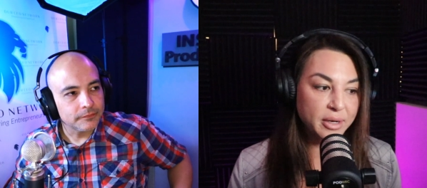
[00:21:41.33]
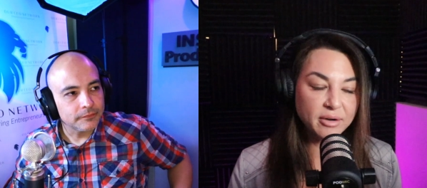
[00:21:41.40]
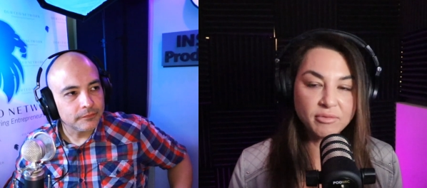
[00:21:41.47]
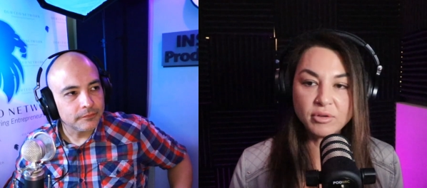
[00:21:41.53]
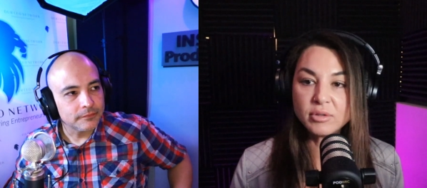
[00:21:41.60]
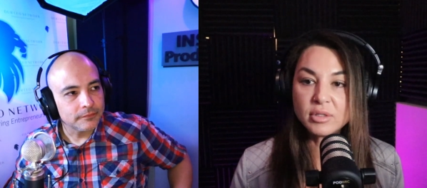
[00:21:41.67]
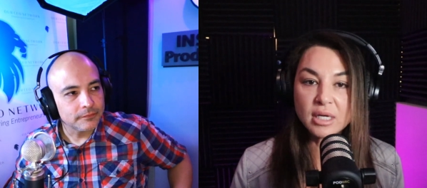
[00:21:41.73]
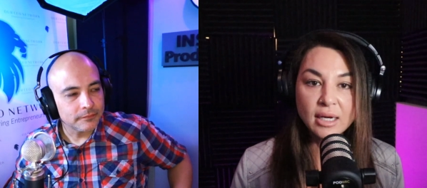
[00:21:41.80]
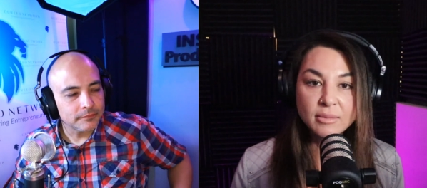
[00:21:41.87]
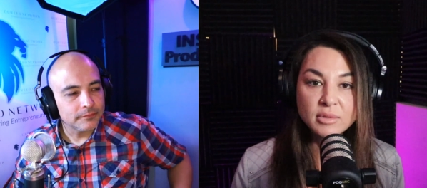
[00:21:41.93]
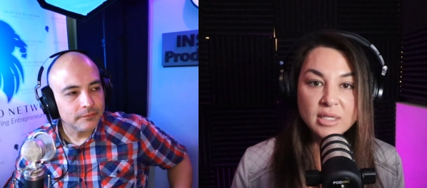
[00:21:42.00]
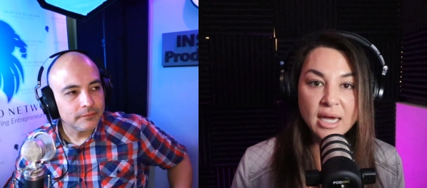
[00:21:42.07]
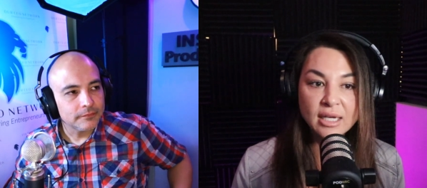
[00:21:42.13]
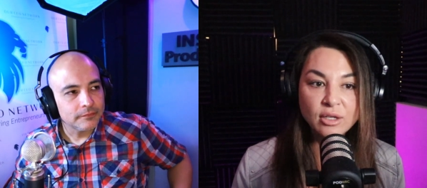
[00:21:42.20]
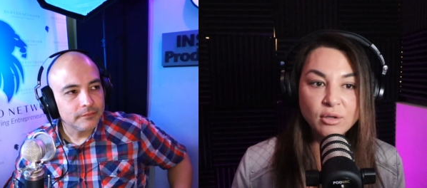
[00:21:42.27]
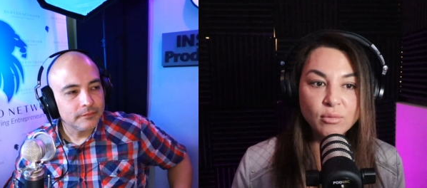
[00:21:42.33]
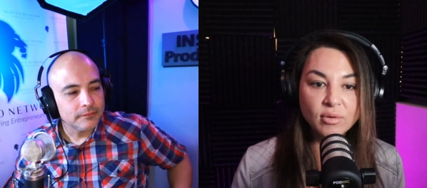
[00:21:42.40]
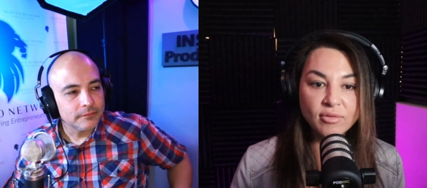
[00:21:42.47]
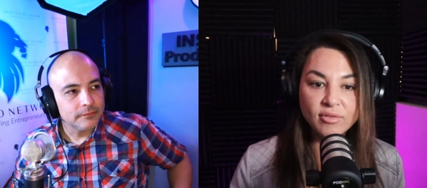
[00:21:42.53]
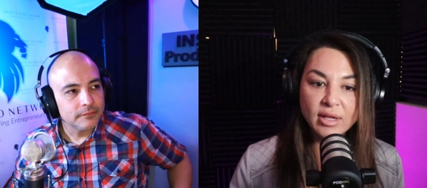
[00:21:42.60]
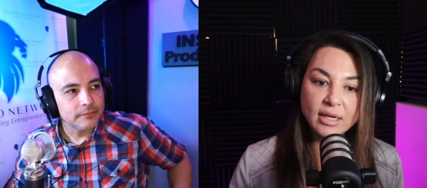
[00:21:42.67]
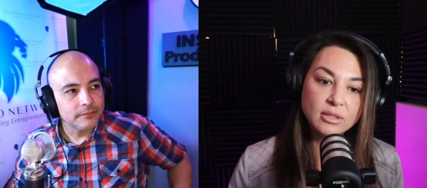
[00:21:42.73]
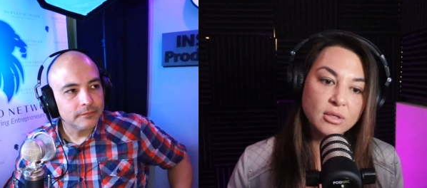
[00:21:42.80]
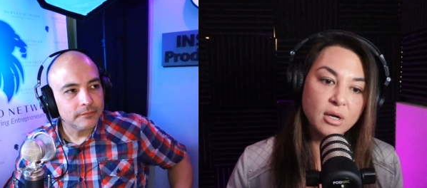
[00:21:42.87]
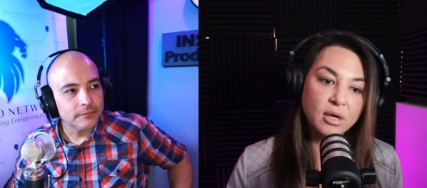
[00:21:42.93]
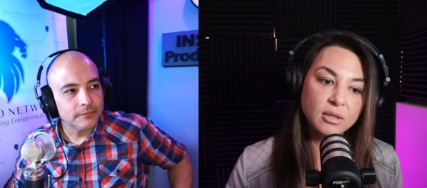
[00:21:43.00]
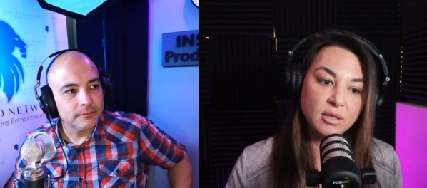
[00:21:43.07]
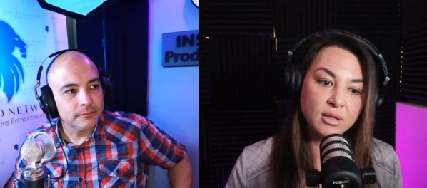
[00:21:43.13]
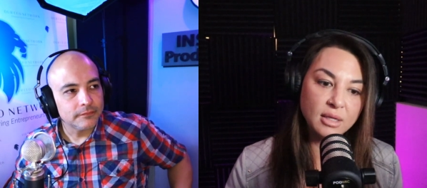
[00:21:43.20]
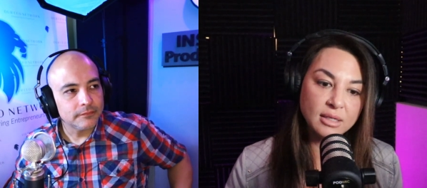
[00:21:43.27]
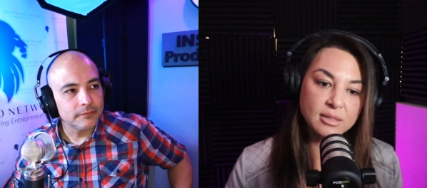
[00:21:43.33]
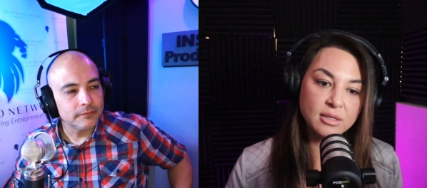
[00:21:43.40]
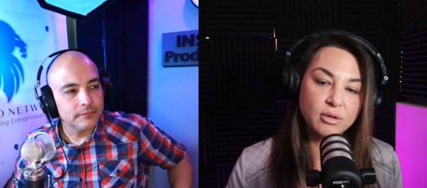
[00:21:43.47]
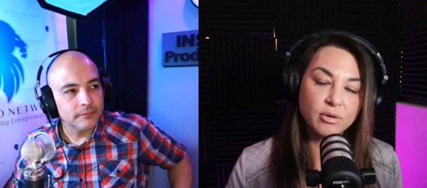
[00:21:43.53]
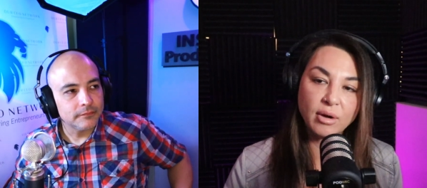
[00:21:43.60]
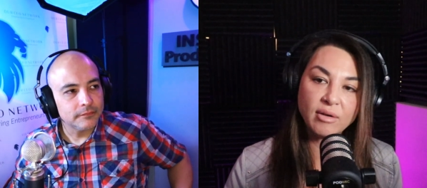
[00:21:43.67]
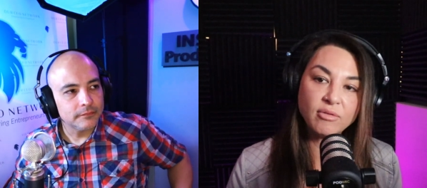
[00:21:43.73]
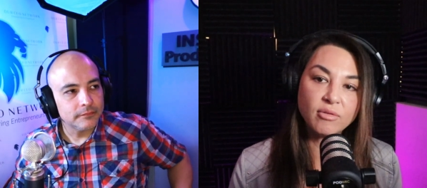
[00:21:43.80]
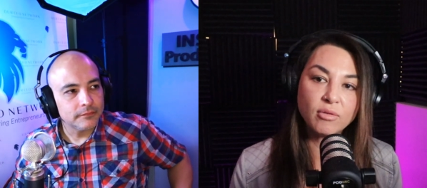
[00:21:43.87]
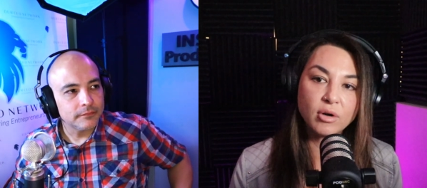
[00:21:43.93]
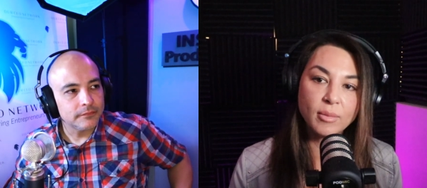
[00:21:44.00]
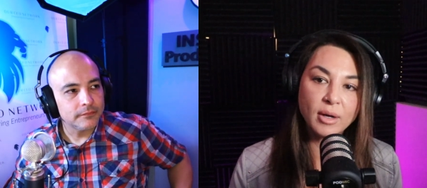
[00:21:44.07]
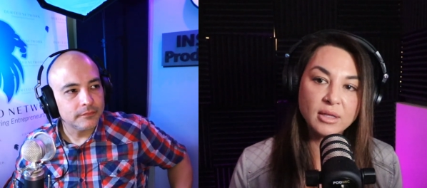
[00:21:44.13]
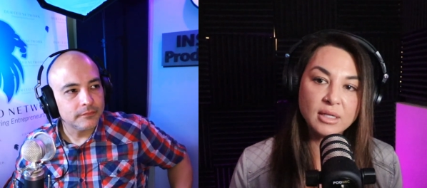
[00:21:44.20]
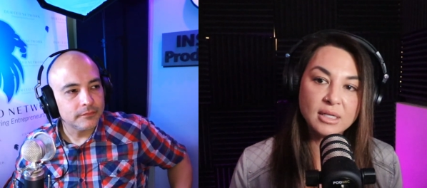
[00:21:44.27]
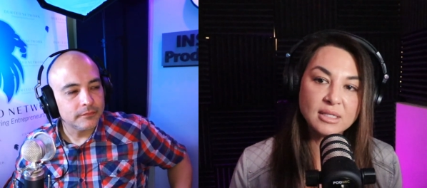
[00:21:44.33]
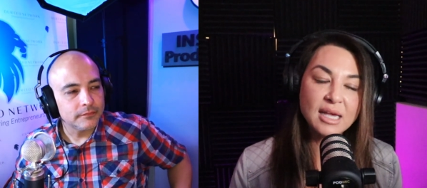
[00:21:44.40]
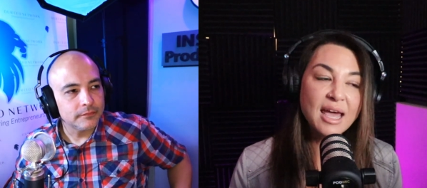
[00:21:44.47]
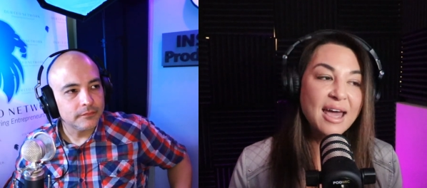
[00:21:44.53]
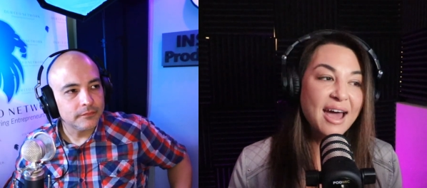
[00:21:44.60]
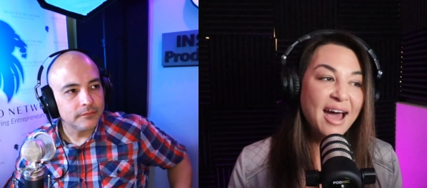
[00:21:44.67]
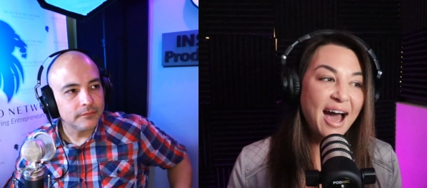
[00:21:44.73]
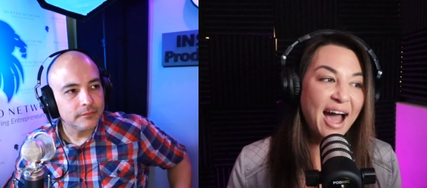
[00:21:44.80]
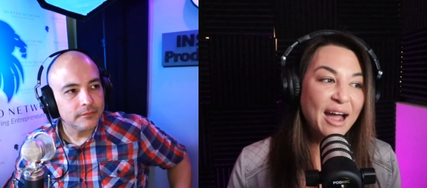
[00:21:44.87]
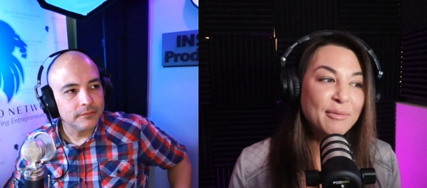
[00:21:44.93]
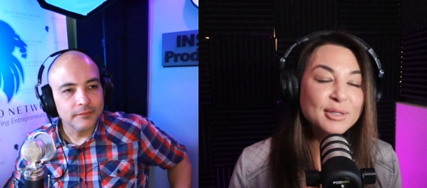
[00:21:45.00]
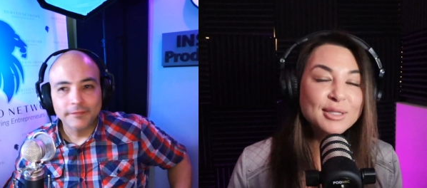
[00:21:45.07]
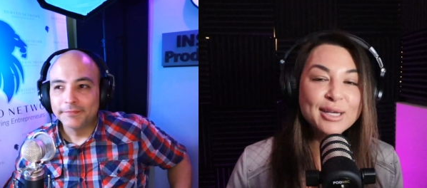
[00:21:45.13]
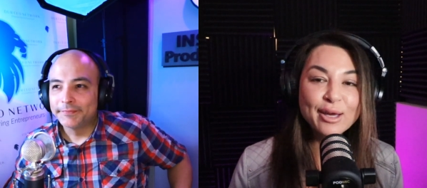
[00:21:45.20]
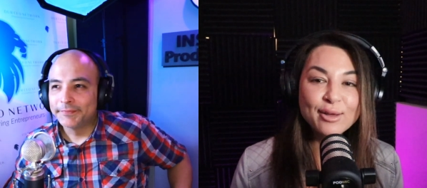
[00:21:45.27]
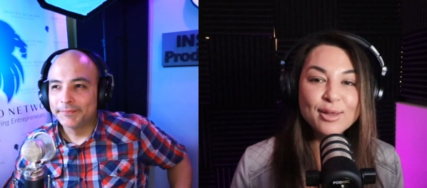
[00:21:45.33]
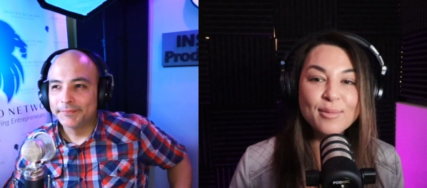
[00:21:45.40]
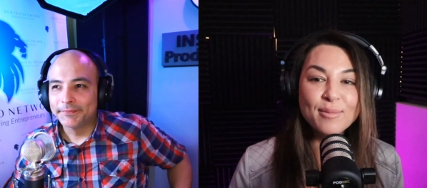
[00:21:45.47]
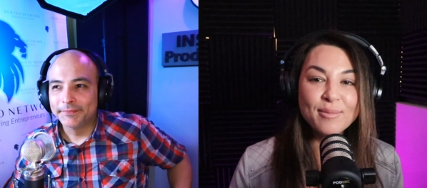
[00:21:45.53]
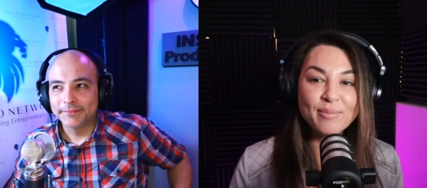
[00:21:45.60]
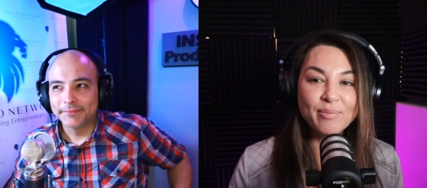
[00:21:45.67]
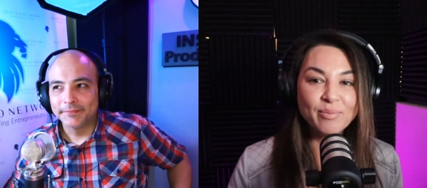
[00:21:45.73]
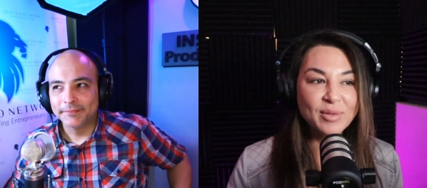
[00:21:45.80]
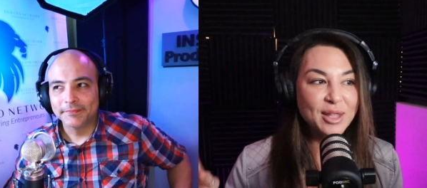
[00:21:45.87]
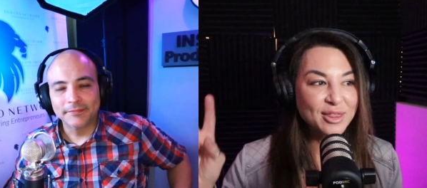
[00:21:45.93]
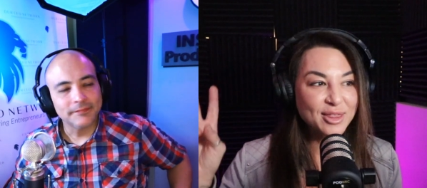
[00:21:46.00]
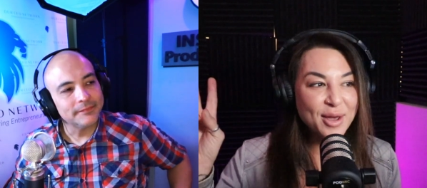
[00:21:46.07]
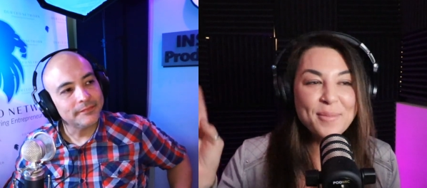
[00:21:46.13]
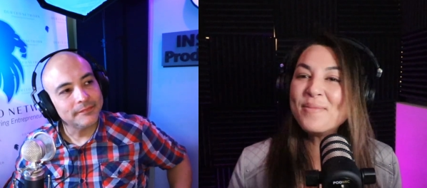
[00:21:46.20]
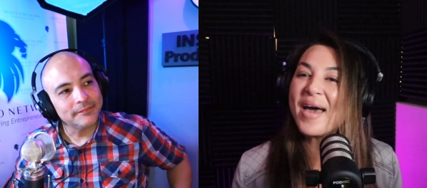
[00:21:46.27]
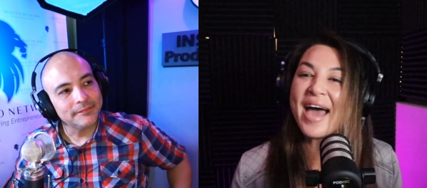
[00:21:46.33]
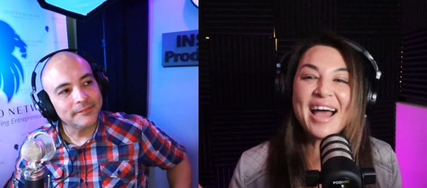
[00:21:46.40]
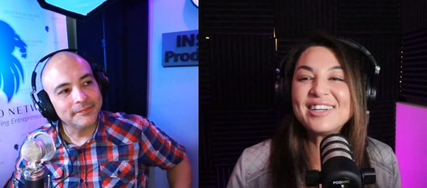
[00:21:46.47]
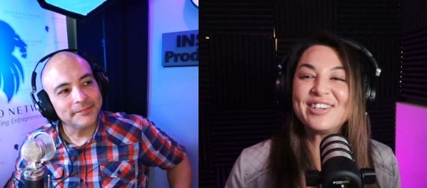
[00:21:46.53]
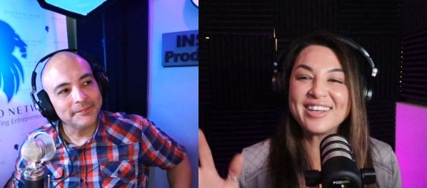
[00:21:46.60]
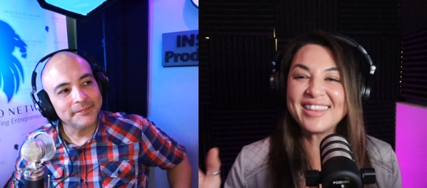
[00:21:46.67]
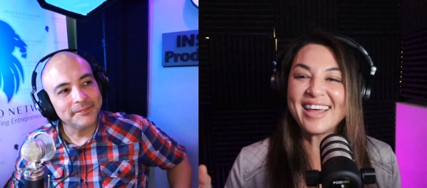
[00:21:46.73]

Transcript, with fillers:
Speaker 1: a few times, and you reflect on the things that you're grateful for about these. I will tell you the magic that